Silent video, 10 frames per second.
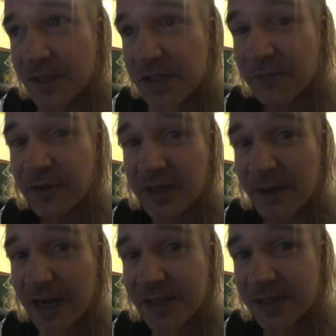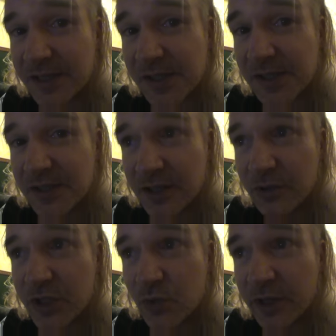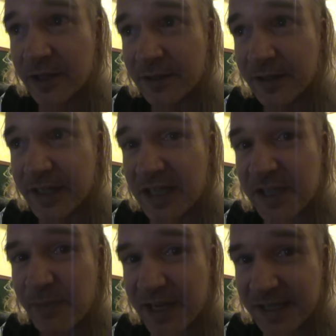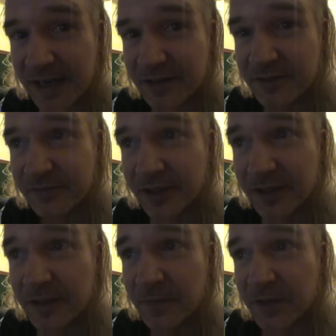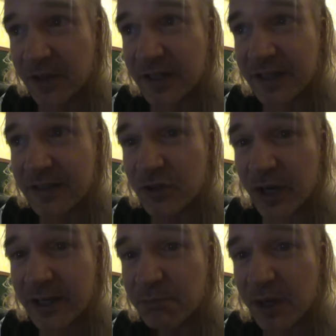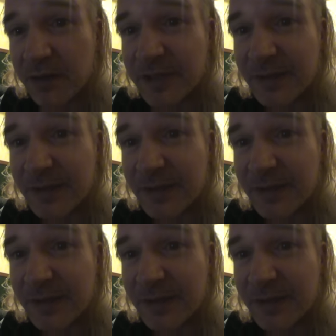Except for Damascus, you know, which is where, like, he's based out of. You know, he didn't try to bomb